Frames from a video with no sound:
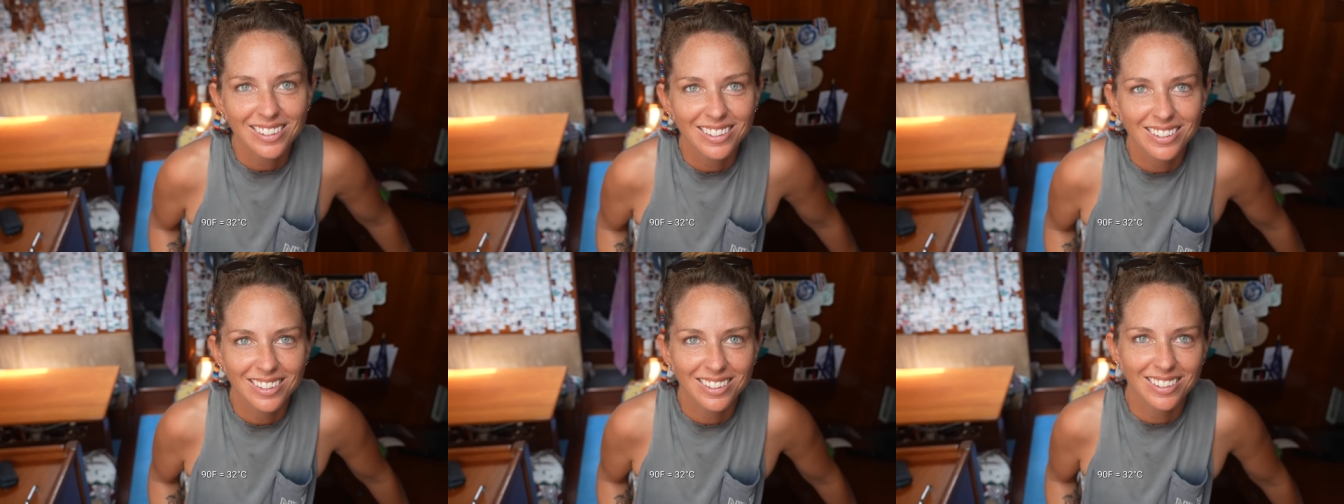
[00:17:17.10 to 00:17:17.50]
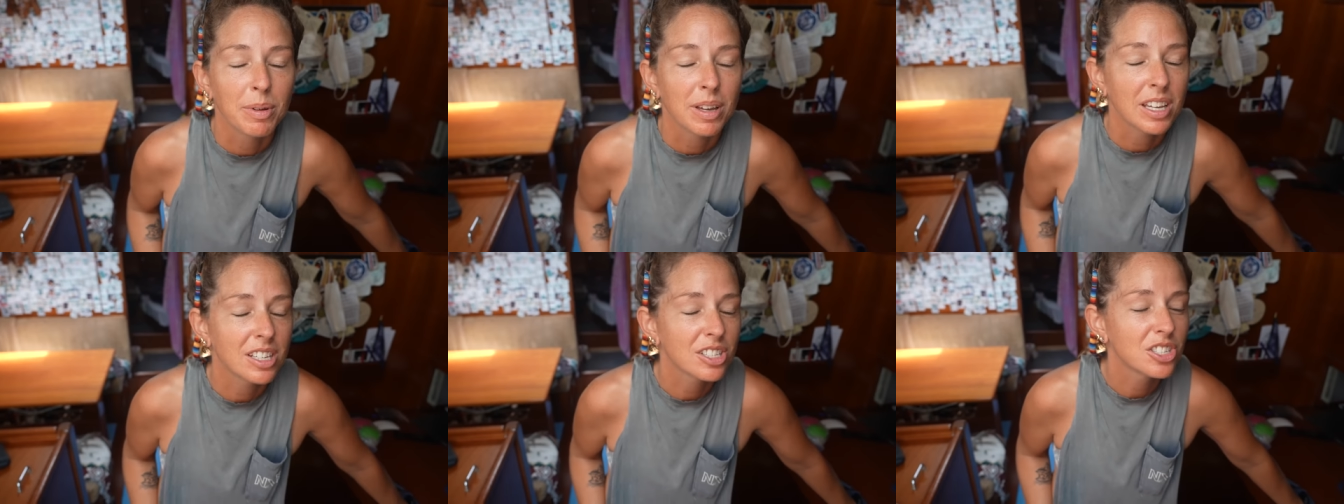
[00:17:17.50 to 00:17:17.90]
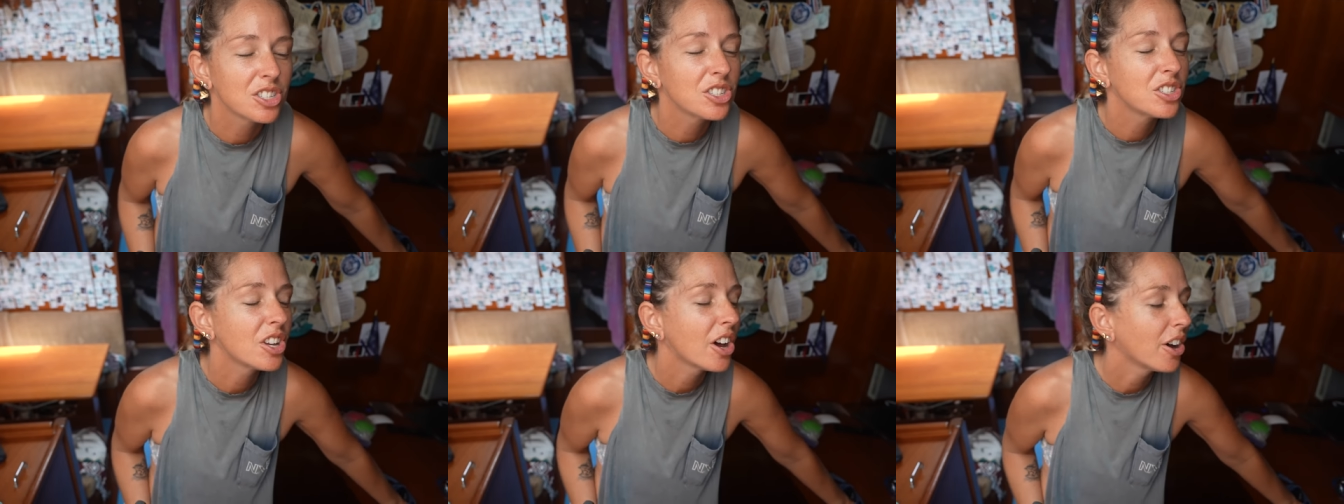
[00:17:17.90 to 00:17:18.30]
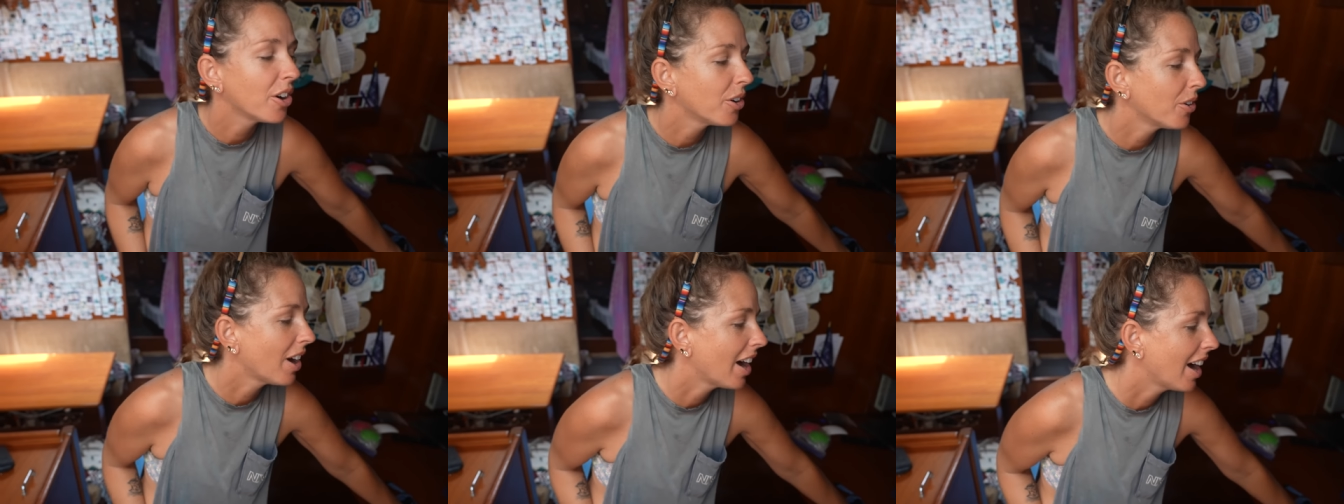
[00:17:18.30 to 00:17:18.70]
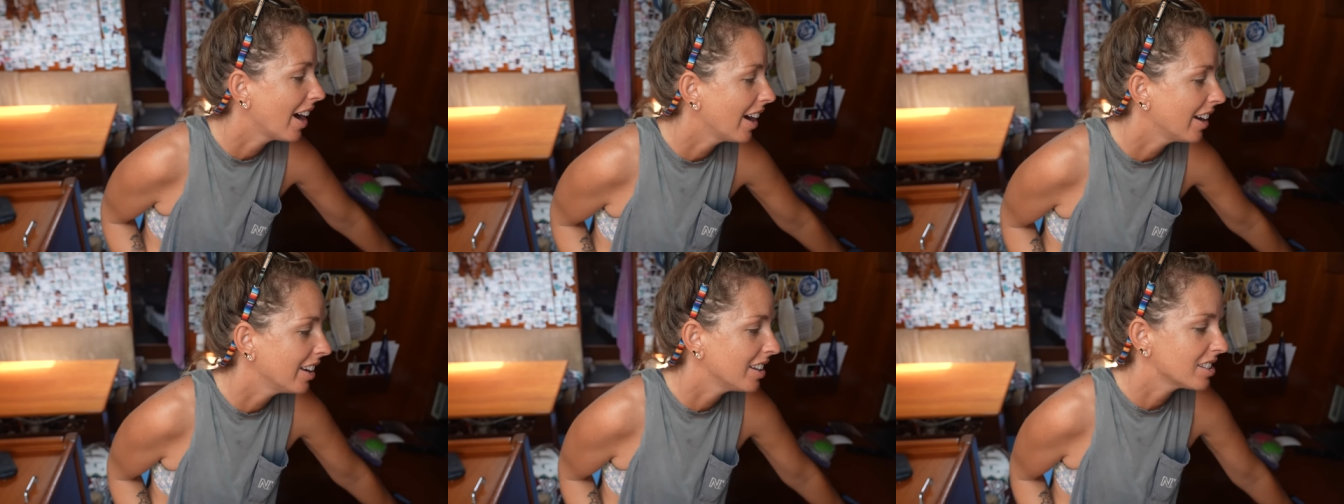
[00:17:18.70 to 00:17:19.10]
Yeah. It's so
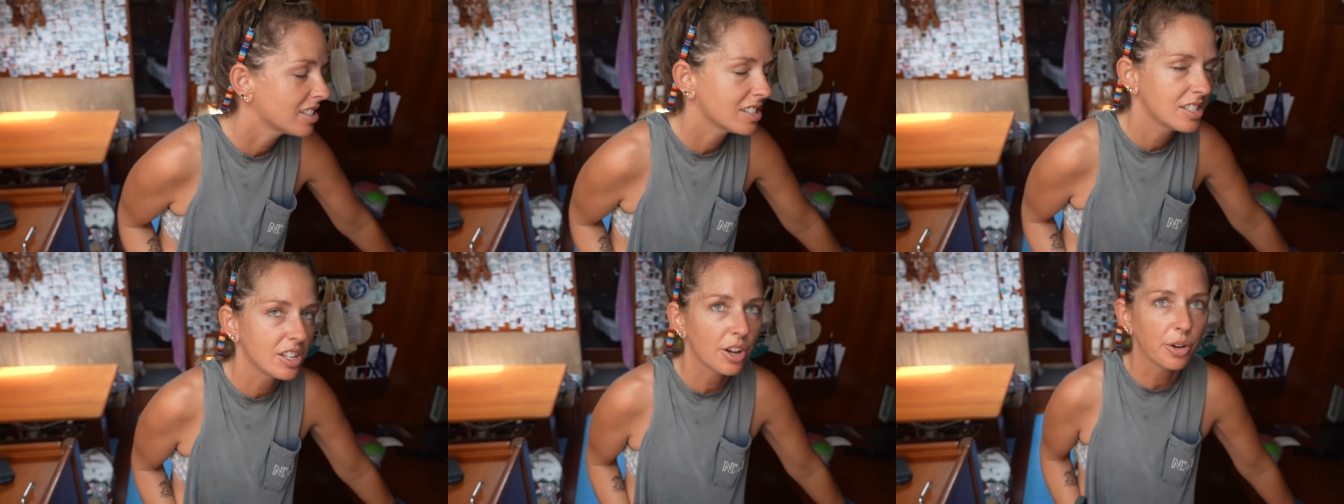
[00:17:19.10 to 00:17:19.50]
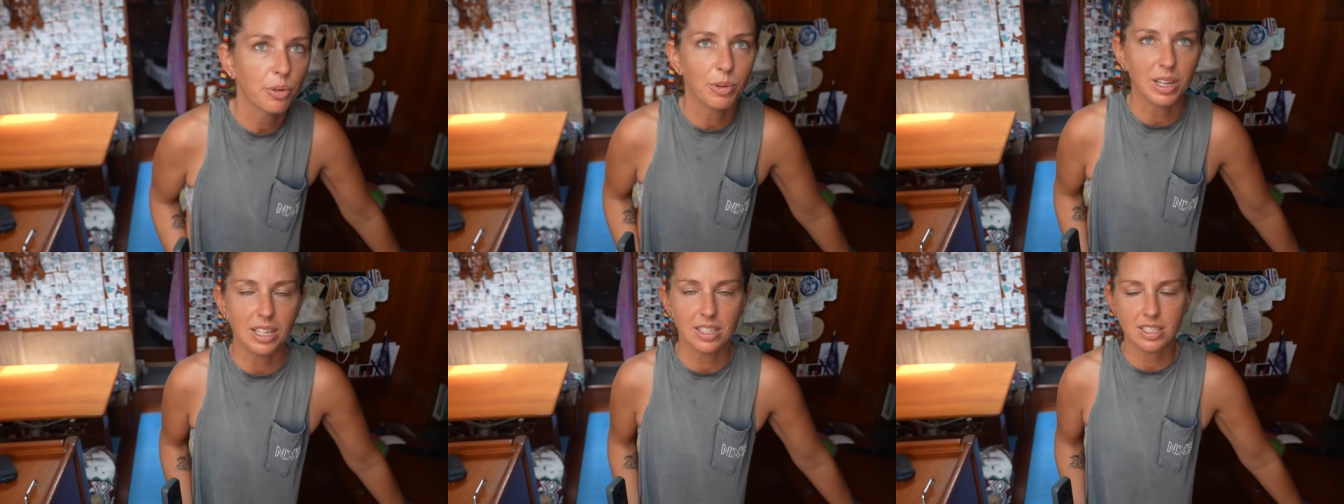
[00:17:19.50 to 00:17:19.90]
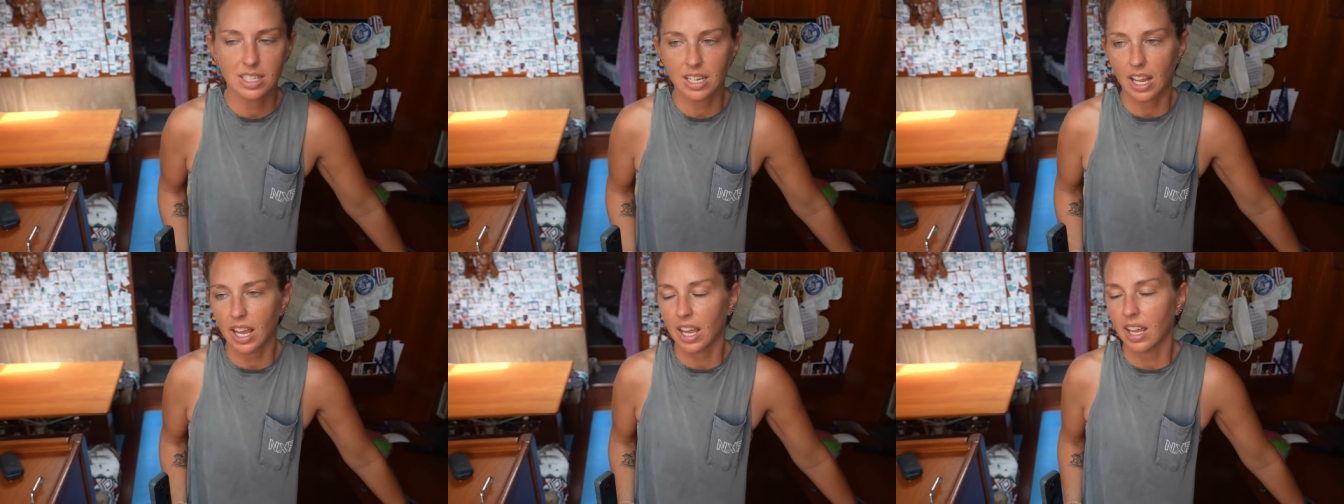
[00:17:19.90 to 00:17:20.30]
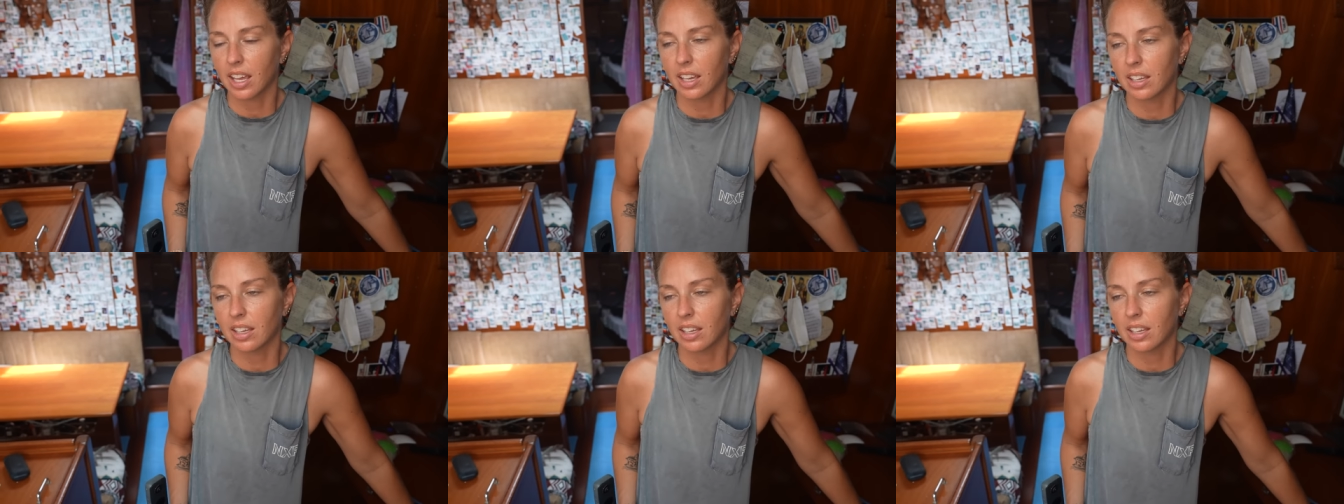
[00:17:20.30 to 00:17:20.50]
hot and it's yeah. no wind today. Yeah.